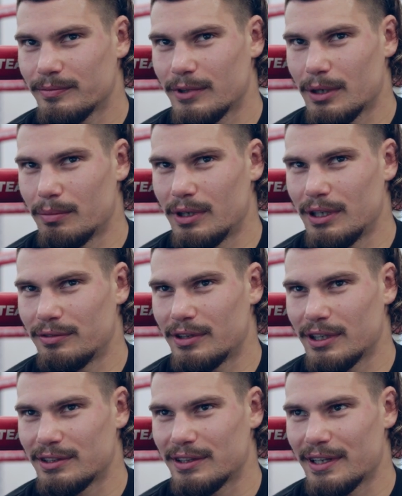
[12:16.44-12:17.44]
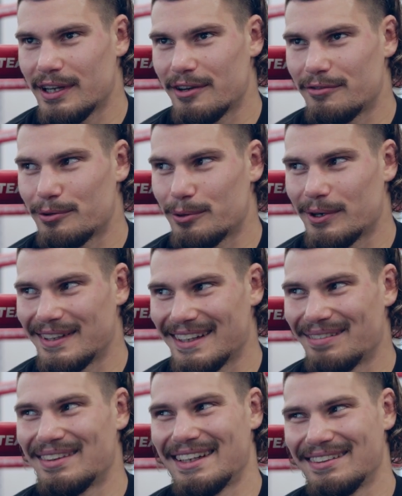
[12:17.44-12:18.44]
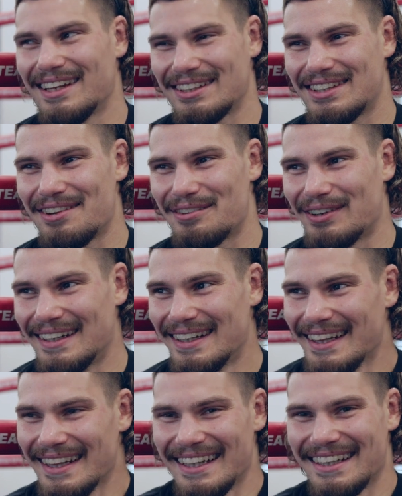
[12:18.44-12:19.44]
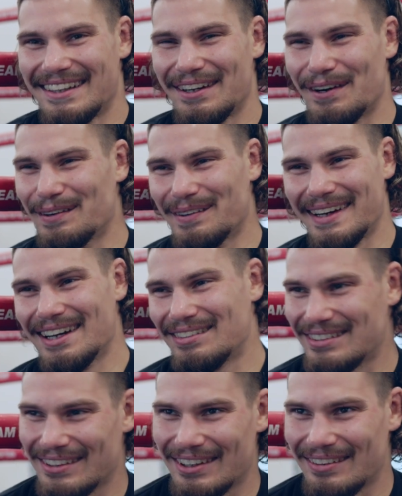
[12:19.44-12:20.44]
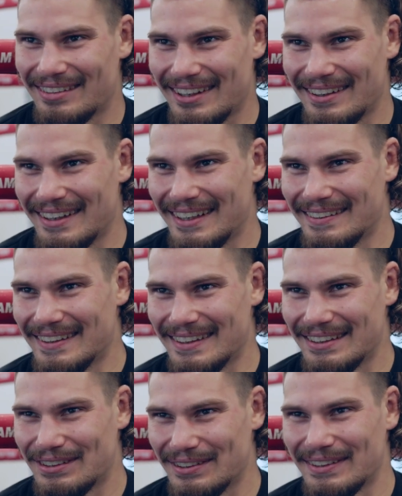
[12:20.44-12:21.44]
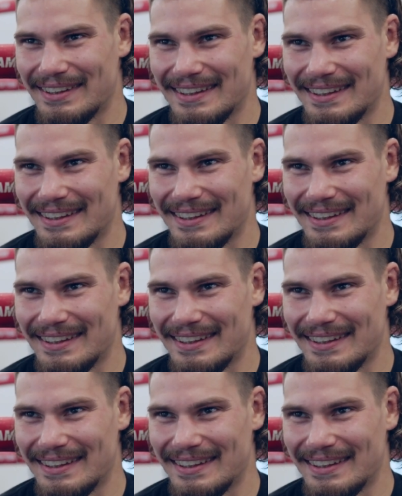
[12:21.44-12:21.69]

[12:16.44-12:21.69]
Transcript: I believe that's everyone. No way I forgot about anyone, surely